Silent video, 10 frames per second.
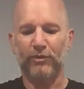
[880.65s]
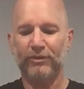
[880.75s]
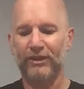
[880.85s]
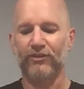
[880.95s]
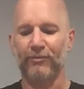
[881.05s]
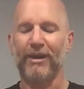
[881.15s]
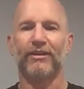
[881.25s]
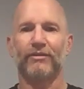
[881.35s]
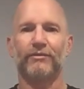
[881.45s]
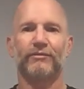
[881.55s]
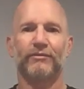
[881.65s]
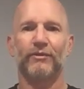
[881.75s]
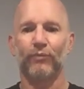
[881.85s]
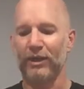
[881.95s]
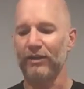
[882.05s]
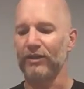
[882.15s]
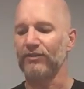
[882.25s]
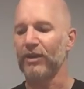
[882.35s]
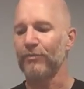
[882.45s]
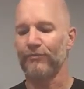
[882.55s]
It really doesn't matter where it
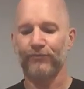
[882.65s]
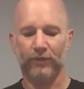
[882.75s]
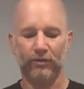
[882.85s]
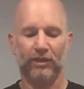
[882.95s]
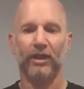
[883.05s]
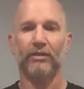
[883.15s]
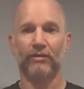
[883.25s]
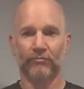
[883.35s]
ends up. Okay.